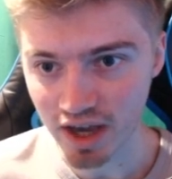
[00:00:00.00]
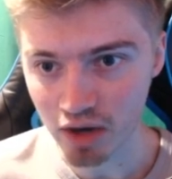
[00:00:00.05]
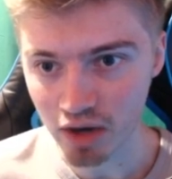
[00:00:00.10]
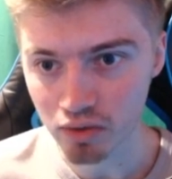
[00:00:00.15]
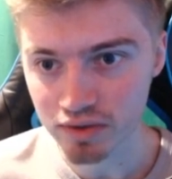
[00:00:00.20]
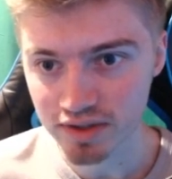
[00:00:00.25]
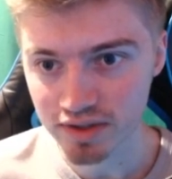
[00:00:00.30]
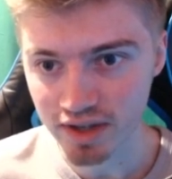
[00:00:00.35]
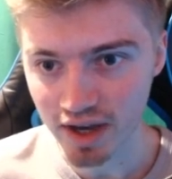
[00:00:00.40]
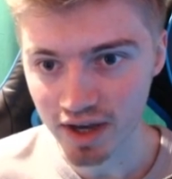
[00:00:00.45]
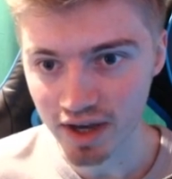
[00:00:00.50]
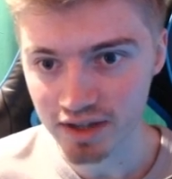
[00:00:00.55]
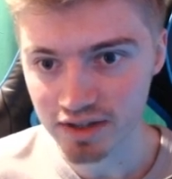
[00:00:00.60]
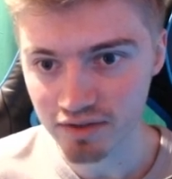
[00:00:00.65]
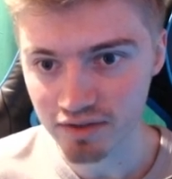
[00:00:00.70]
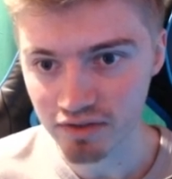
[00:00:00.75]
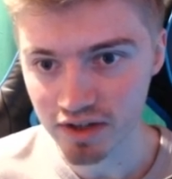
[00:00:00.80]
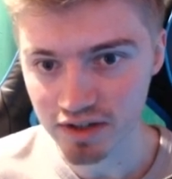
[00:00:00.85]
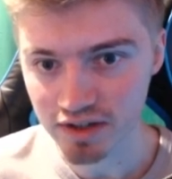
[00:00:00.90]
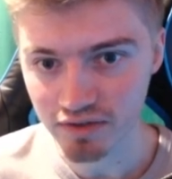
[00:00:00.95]
outsides
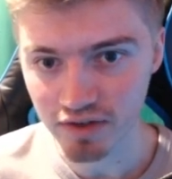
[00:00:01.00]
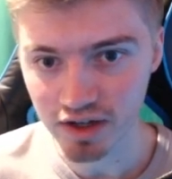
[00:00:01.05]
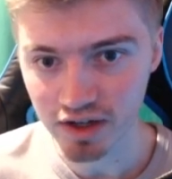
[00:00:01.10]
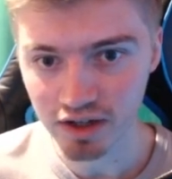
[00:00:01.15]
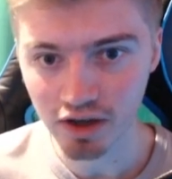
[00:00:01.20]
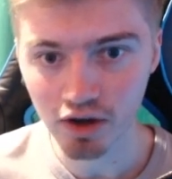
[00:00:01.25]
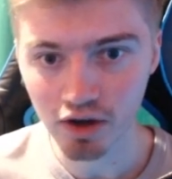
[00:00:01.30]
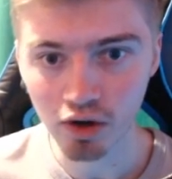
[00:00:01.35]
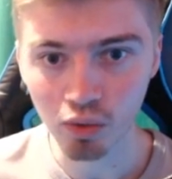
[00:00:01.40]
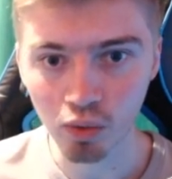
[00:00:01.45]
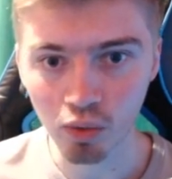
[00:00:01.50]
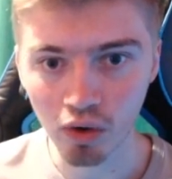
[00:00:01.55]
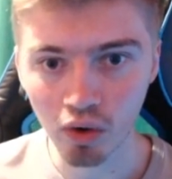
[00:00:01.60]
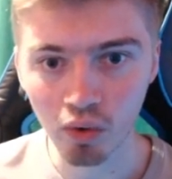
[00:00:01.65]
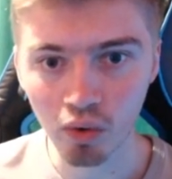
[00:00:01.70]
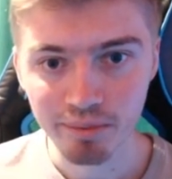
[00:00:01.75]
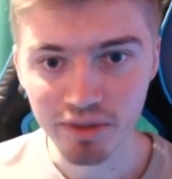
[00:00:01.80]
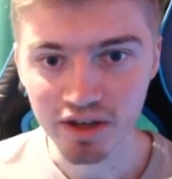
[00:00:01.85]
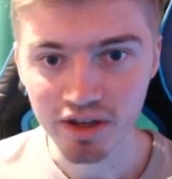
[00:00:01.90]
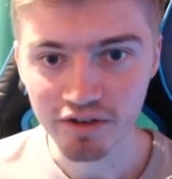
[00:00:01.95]
of this video
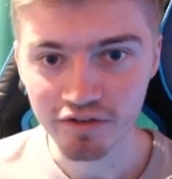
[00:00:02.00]
won't be